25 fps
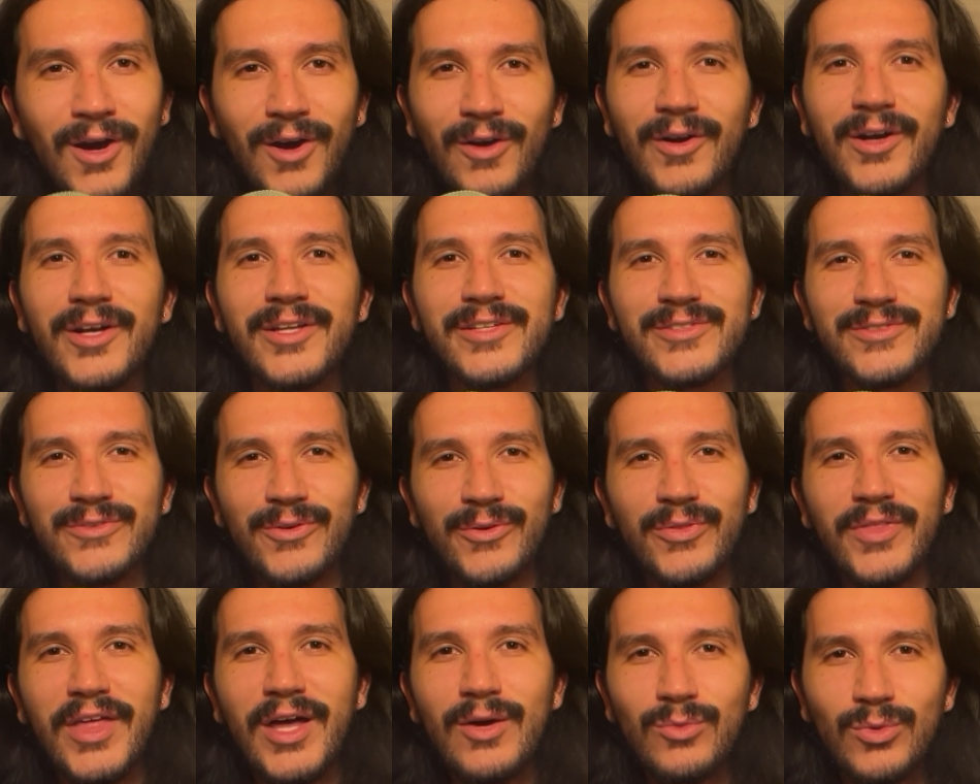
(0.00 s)
Alrighty,
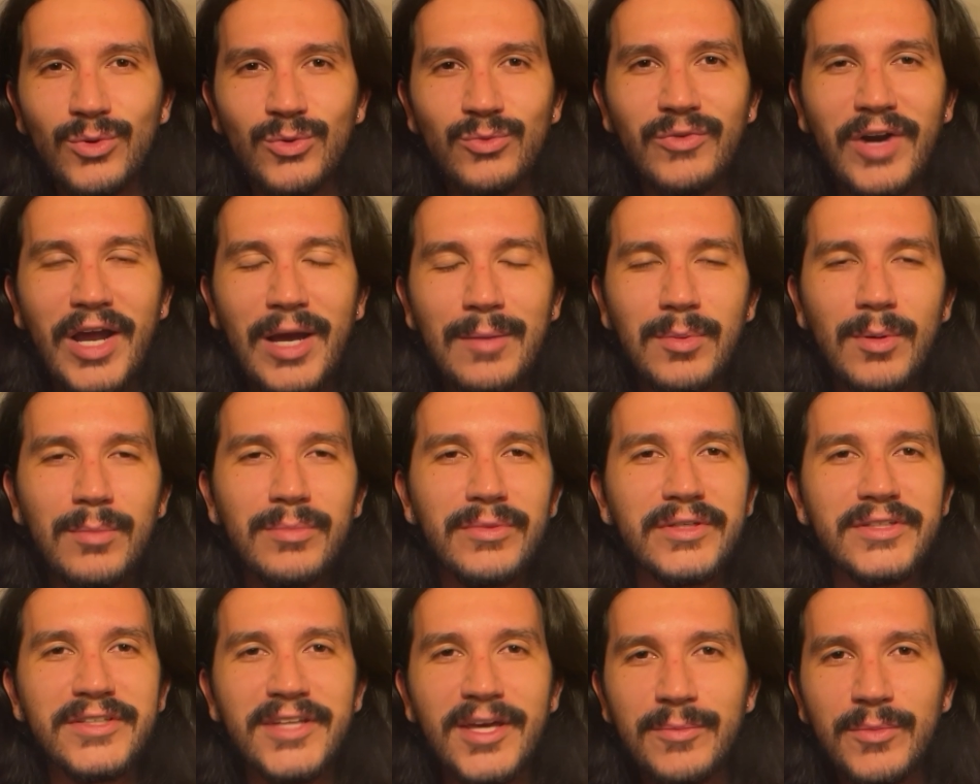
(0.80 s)
so that will wrap up
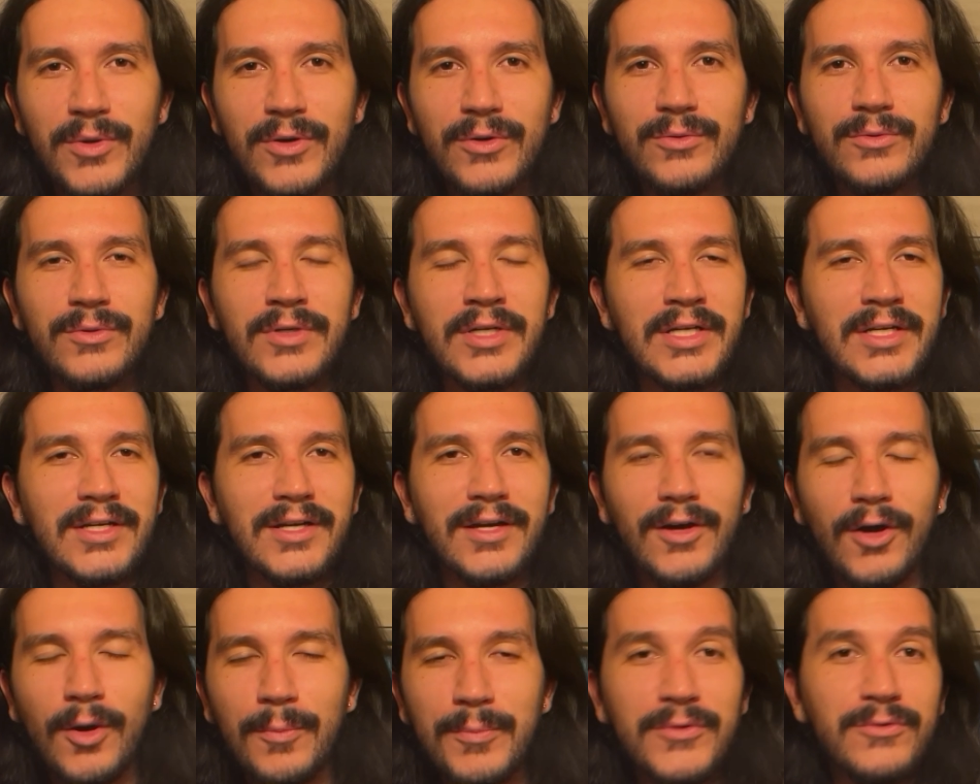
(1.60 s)
the demo.
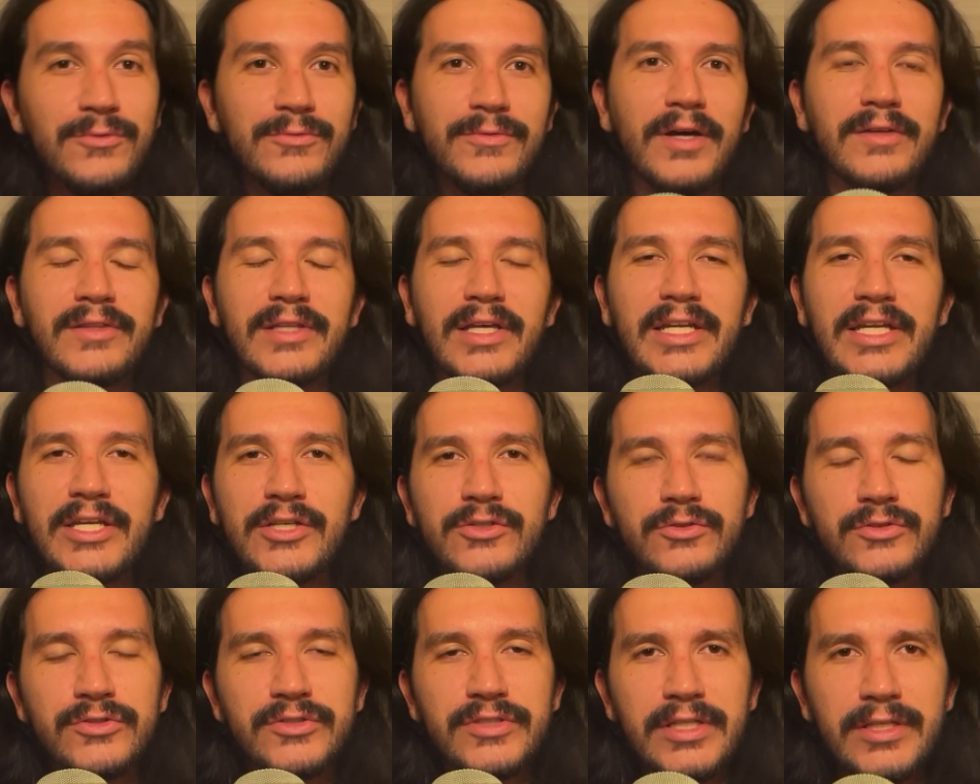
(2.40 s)
I hope you found that
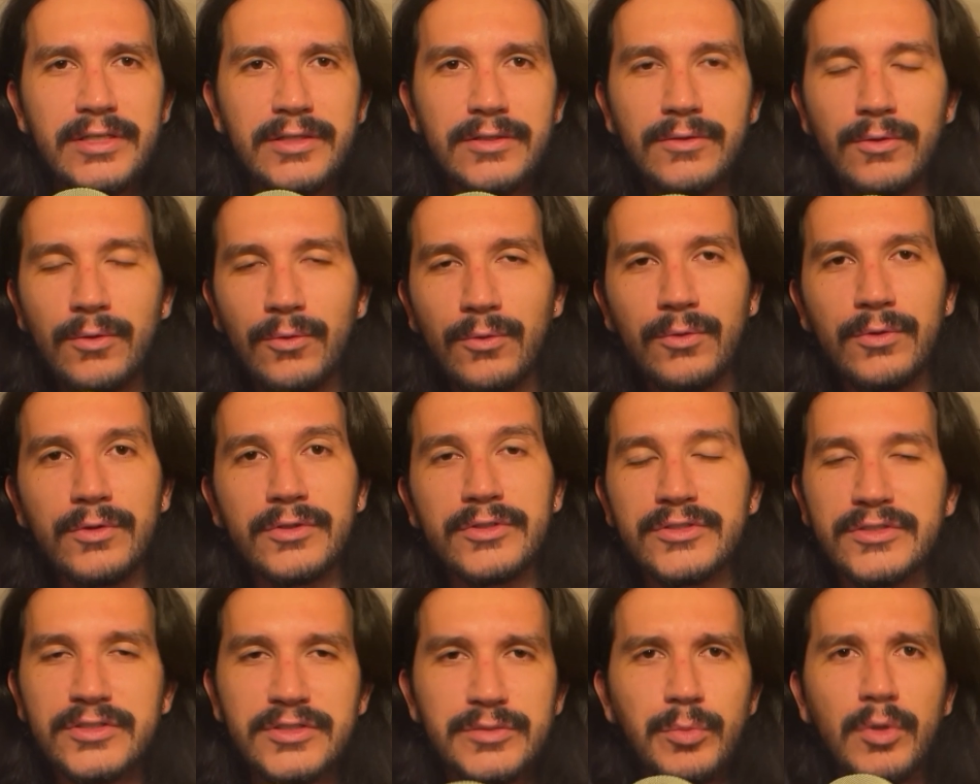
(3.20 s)
interesting or
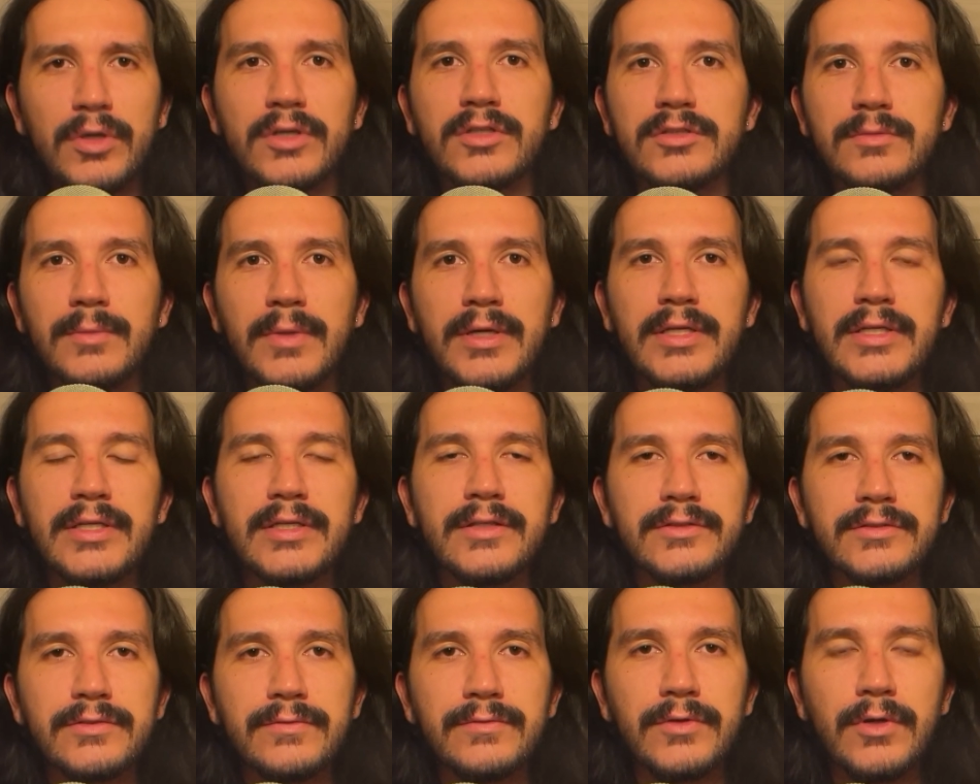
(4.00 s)
just sparked some
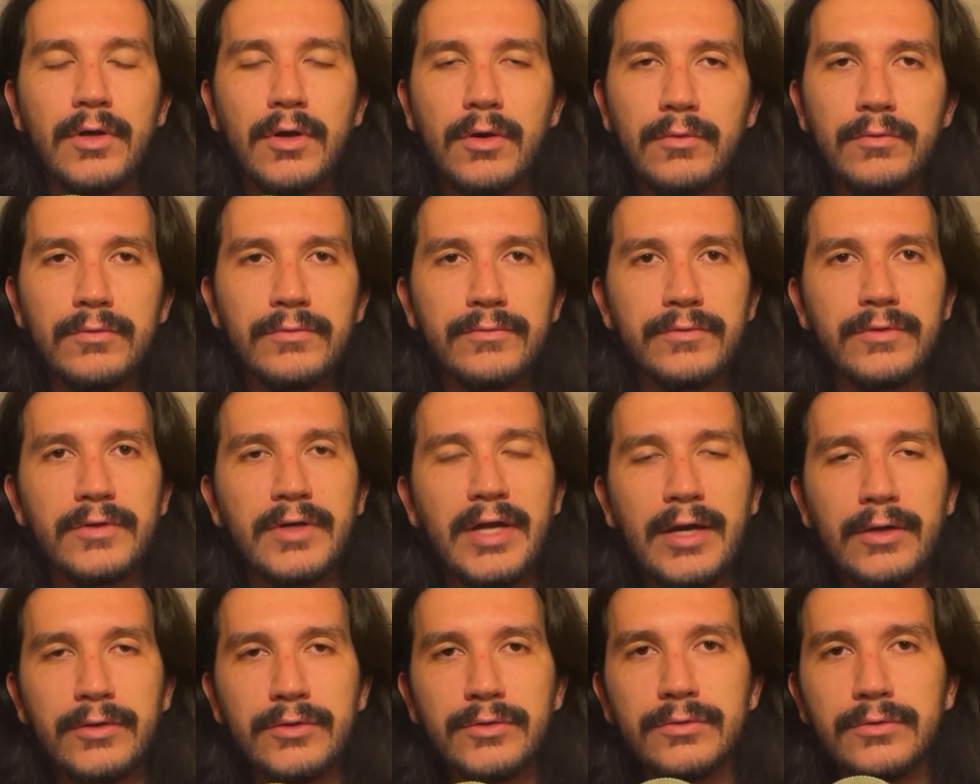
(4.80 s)
ideas of your own for
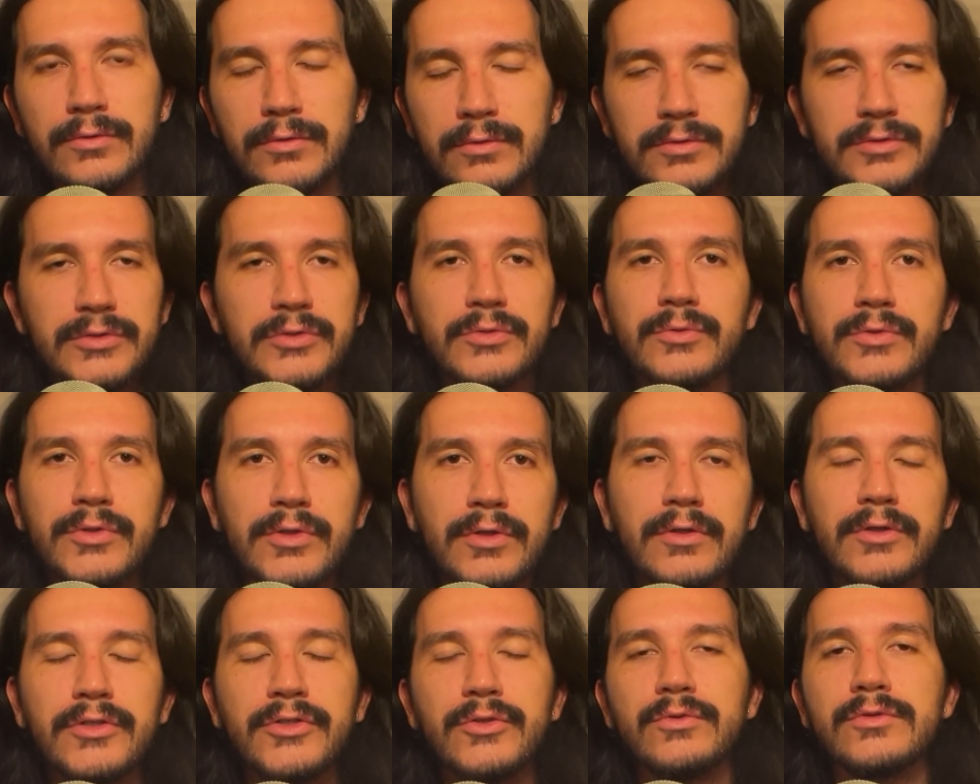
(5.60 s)
how you'll do
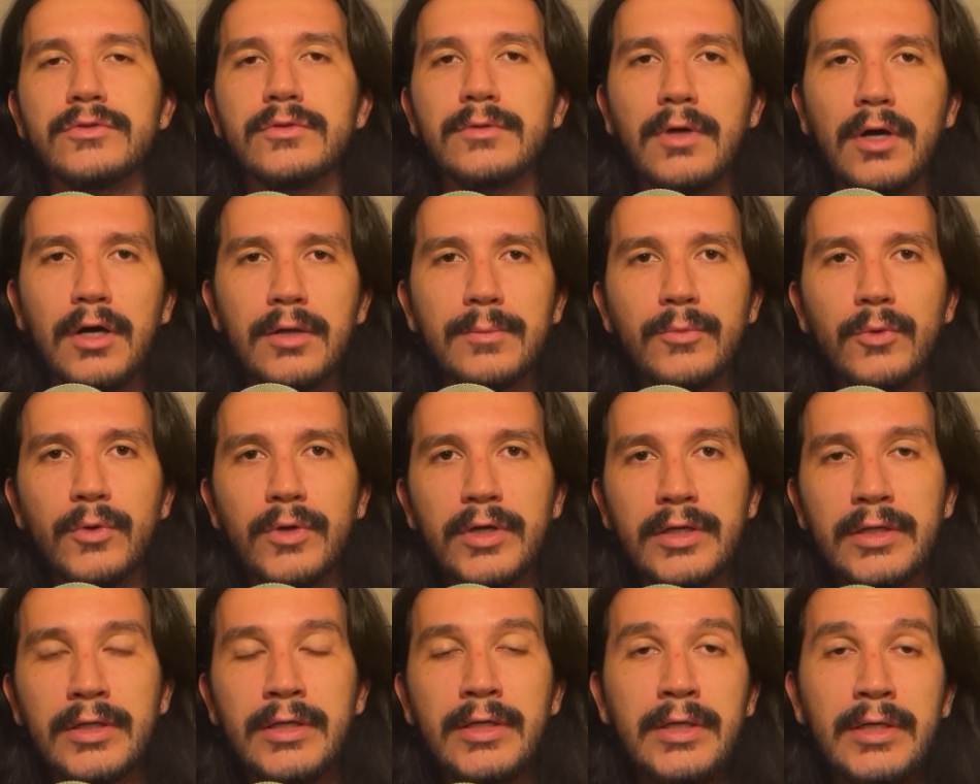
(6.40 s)
your user
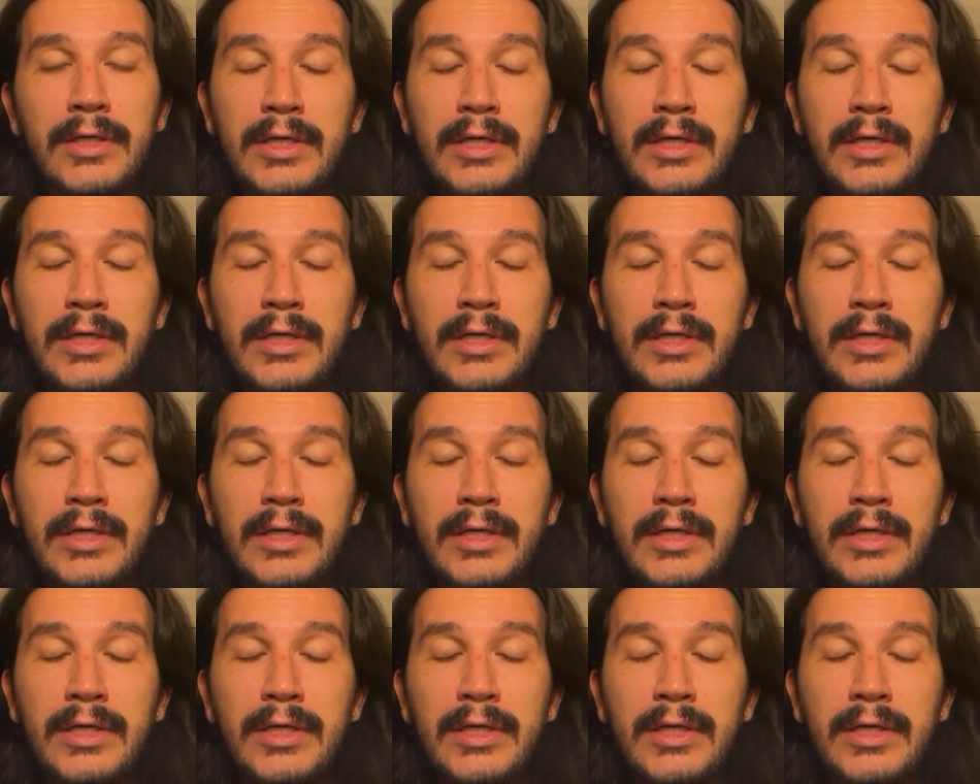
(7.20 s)
onboarding.